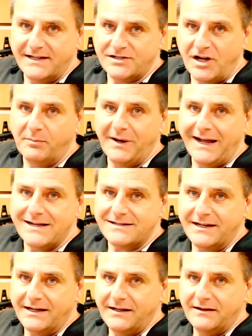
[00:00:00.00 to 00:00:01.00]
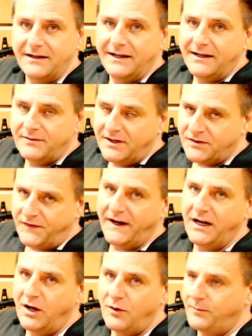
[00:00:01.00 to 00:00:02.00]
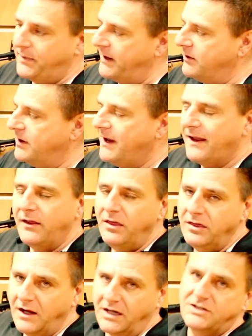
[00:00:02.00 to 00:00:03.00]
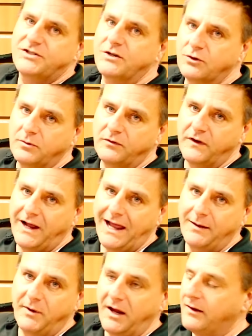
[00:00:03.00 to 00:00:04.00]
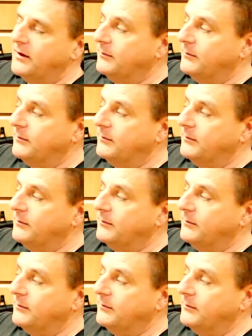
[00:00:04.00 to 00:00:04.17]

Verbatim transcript: It's all plastic, it's very low in power, not suitable for gaming.